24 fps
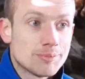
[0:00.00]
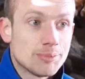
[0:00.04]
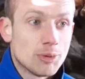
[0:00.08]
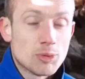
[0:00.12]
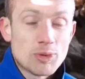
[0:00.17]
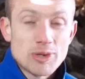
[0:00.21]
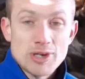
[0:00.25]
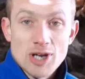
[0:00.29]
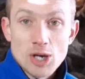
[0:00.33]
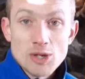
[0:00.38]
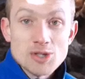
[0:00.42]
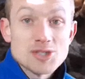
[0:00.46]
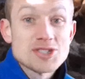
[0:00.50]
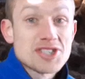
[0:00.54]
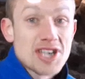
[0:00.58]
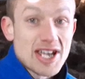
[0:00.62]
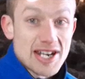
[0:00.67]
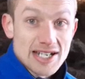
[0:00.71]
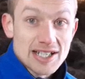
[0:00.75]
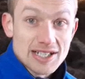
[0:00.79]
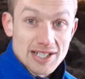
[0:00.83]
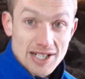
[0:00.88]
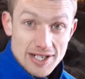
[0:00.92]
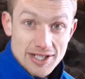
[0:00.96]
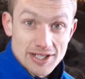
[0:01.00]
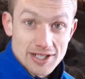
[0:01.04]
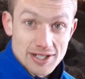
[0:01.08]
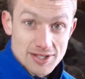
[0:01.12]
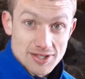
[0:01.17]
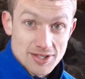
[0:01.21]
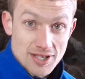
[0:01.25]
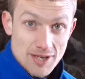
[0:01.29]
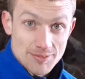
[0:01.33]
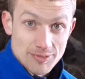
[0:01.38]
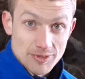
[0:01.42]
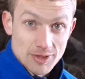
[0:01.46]
but we don't see any clinical
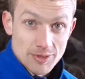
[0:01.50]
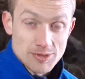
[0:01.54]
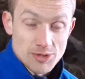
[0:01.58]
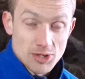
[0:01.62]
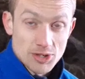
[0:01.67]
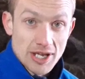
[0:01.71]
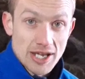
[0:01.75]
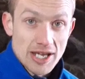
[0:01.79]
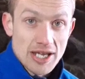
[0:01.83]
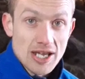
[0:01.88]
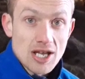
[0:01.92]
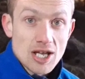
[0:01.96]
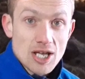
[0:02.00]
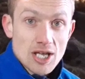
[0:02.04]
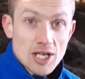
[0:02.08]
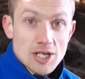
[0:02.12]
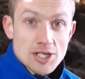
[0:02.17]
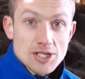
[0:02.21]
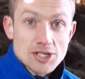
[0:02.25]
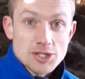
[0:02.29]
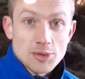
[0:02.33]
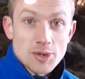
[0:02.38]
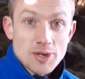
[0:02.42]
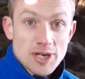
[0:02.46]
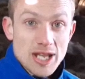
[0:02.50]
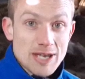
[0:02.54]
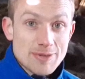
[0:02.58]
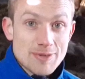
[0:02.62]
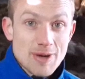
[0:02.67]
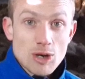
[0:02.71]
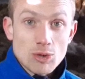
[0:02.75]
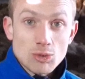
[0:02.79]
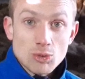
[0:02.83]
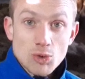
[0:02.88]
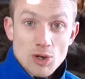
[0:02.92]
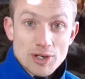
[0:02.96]
symptoms, okay? So only
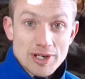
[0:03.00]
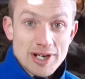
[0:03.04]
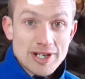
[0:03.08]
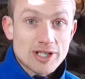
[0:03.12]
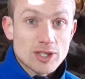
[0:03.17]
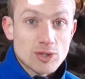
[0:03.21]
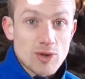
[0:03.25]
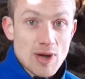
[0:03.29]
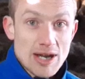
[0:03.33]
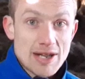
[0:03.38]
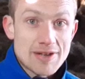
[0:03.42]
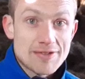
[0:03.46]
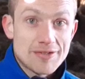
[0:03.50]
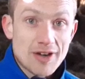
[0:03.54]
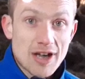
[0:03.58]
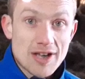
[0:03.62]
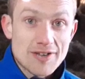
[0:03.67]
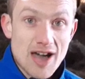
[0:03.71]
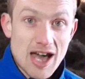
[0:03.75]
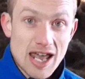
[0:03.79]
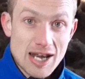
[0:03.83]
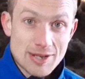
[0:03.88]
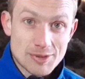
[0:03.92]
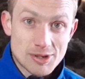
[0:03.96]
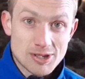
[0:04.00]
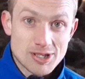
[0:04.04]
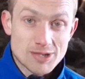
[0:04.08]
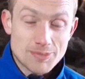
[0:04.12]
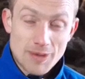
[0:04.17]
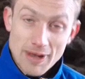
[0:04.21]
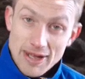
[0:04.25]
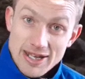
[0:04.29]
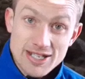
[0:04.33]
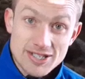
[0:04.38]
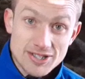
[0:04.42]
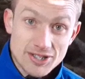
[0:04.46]
about 1 in 25 animals,
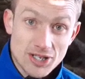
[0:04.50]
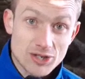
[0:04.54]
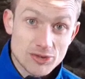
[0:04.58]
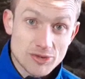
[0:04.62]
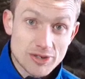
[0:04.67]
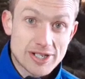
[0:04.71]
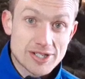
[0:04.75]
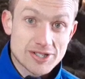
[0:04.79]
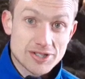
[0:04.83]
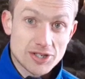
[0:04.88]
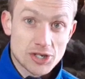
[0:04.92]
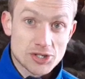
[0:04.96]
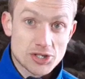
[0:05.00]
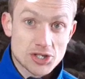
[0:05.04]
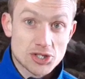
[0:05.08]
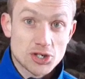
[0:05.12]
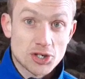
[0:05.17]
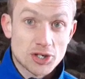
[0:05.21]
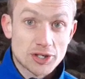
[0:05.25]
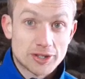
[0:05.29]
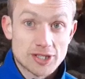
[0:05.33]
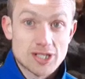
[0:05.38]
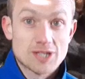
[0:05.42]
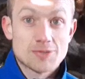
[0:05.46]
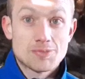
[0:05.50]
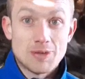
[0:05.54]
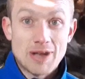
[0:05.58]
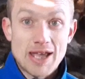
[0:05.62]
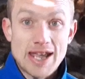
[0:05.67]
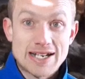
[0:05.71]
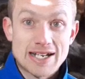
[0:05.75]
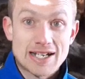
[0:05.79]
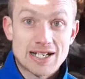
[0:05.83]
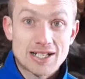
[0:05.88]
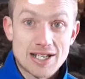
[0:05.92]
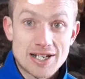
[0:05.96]
based on research, is going to
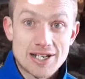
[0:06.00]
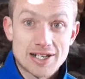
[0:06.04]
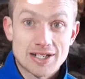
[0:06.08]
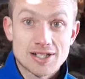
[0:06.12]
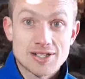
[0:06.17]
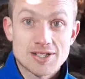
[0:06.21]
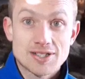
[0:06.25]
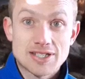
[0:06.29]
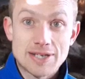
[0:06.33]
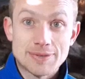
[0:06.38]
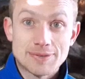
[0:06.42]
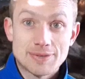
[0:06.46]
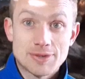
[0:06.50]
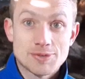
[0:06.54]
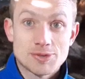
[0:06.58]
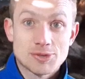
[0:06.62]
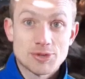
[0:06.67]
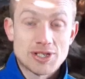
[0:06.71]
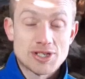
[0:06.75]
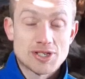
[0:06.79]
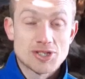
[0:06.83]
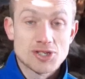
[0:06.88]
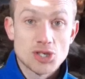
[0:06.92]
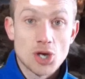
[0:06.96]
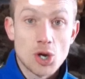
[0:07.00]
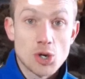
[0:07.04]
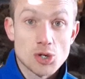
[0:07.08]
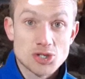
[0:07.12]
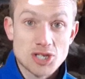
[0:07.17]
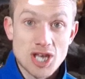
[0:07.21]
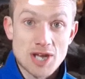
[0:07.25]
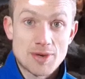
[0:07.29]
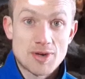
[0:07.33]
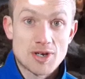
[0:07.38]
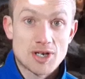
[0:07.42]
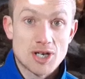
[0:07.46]
display the clinical symptoms we
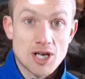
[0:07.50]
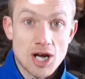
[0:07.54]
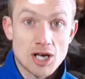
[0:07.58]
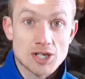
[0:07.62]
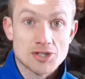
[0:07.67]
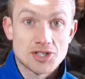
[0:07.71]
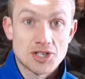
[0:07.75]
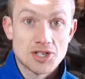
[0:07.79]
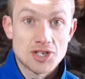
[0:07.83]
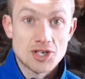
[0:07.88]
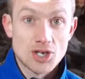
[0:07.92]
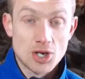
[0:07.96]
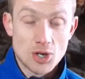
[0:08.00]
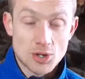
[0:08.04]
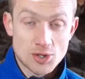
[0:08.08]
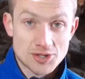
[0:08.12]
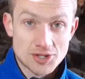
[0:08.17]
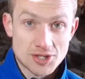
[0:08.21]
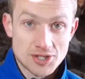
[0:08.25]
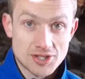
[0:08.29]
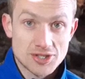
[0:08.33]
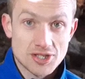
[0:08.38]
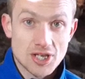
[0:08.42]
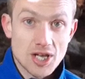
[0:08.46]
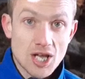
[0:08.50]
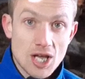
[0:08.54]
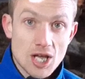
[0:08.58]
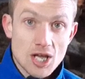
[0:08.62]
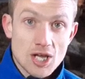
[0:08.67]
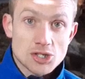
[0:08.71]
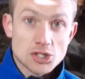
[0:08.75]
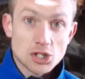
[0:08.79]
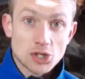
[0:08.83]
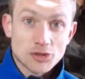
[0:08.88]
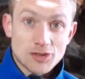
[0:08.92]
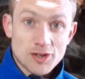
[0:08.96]
associate with coccidiosis.
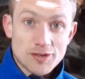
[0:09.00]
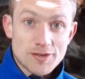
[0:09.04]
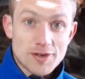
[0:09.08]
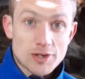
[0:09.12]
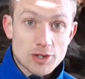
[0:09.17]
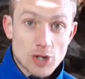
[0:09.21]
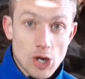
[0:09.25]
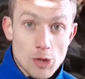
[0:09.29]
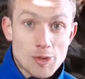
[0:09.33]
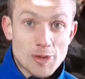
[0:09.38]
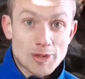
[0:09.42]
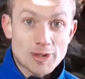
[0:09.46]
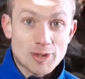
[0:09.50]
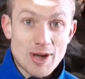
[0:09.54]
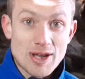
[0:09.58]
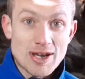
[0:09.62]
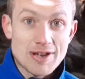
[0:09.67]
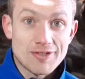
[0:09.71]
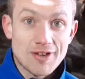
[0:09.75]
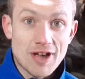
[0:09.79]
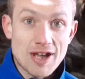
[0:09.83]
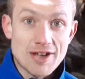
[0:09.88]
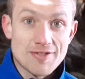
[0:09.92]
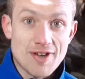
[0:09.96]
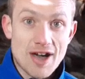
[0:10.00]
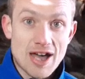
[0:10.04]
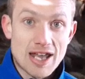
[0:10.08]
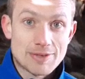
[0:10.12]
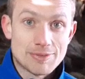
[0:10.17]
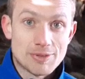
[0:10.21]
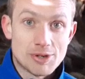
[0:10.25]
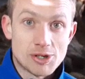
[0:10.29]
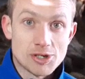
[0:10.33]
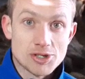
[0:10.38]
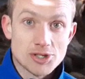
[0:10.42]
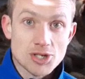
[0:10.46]
So if you have a group of 25
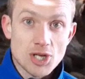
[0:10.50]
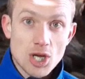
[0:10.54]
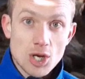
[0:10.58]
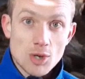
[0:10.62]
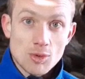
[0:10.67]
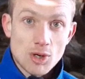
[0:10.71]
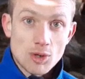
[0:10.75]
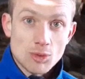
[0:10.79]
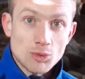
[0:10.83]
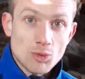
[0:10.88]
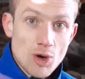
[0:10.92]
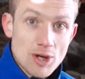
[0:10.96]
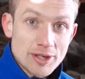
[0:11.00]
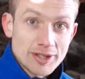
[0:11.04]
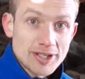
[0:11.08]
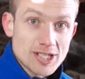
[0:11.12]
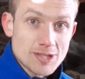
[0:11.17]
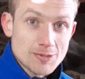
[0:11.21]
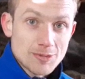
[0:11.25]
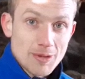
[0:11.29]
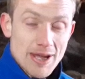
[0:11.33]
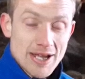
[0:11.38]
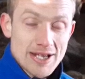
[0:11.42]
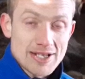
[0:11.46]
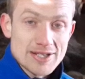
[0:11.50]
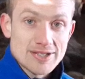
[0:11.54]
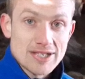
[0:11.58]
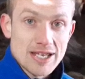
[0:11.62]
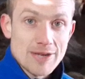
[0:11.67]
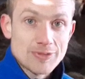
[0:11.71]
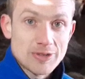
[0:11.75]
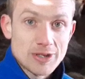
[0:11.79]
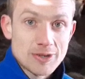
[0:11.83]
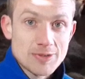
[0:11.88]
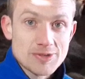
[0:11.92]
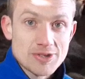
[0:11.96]
animals with one displaying
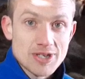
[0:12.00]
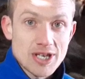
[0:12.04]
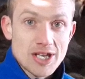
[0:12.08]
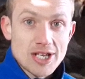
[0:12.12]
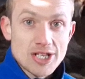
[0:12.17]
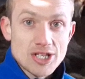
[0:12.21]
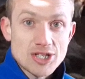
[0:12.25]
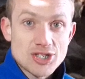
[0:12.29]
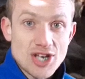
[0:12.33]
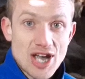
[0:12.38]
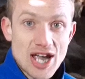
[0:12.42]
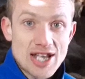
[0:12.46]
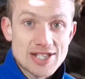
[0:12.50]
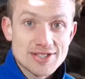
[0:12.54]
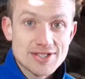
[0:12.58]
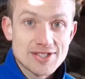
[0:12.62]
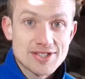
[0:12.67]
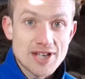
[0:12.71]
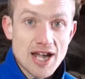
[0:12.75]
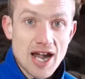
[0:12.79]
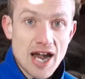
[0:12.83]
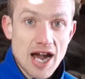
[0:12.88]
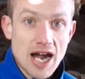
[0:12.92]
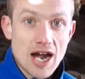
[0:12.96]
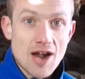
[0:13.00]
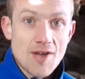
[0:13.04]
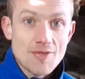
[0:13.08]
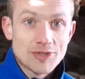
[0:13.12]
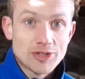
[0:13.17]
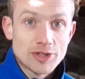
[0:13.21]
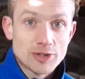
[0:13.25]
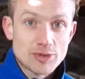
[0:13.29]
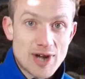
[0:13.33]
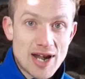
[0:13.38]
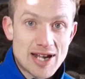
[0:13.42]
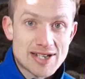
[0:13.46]
symptoms, chances are
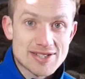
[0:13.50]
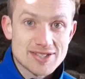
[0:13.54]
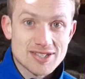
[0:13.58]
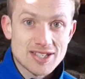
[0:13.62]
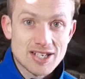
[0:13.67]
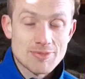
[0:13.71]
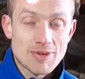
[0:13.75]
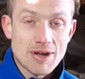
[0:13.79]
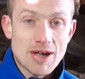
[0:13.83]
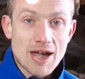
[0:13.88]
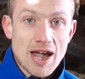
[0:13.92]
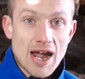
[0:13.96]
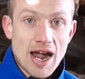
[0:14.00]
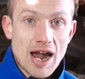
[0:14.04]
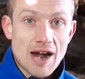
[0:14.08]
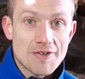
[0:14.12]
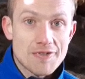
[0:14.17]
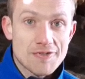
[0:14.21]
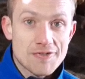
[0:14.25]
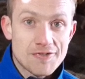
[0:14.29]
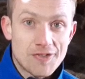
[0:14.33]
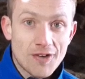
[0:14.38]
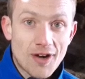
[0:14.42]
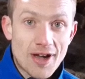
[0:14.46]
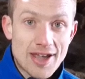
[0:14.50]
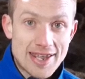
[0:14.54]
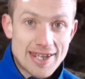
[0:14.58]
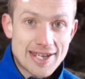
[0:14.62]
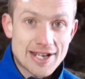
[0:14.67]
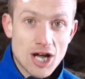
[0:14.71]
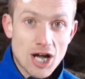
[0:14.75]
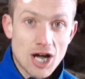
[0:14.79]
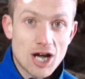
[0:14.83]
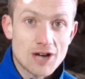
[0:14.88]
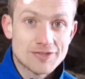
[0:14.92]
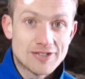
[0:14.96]
the rest of them are
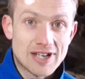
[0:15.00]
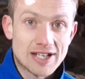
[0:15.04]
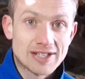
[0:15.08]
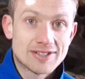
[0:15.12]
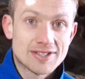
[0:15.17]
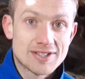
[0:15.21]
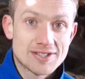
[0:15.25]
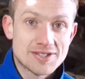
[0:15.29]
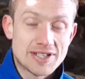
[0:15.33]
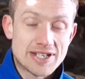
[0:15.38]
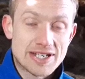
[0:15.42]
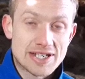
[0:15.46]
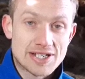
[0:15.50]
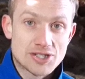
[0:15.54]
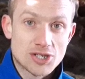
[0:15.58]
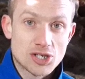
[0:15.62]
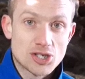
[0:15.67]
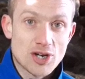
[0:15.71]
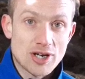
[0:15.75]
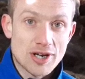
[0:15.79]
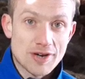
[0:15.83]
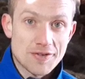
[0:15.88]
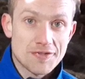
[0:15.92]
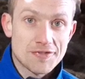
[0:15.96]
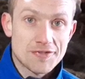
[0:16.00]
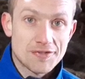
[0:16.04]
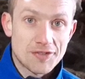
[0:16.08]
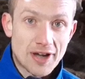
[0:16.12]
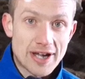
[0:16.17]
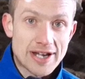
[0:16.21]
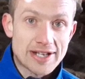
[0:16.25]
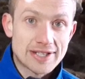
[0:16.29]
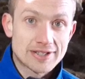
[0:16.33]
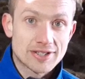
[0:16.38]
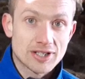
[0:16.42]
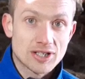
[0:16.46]
fighting off that disease. They're trying to
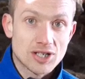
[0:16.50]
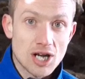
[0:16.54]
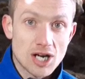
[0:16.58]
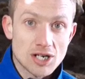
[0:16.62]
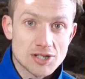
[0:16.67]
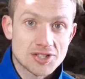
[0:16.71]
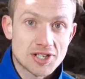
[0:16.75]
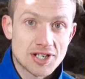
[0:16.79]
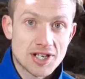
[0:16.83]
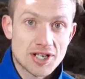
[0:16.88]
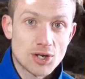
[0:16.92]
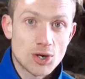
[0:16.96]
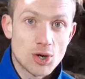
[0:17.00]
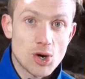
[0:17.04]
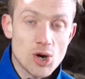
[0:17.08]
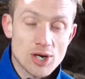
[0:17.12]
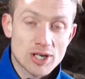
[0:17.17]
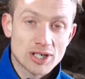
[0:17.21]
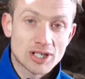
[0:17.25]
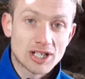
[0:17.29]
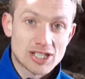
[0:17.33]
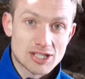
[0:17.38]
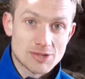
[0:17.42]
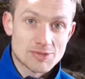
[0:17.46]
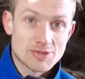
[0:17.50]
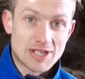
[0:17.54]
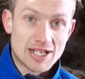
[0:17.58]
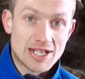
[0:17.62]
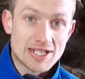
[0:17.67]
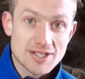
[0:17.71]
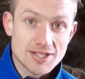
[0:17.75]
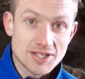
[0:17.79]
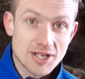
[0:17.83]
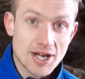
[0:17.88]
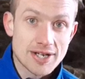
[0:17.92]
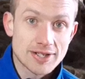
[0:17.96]
fight the coccidia organisms
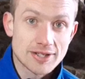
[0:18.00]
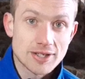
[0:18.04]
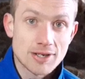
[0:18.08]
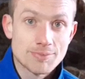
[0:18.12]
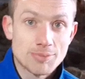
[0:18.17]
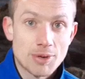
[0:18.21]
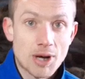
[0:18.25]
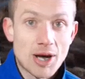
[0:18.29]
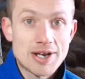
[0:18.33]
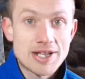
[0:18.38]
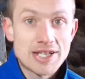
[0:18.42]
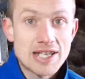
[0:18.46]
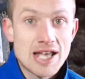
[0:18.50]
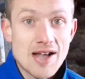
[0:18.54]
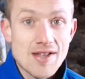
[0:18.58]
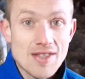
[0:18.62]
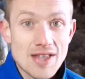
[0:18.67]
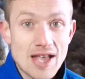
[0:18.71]
inside their body.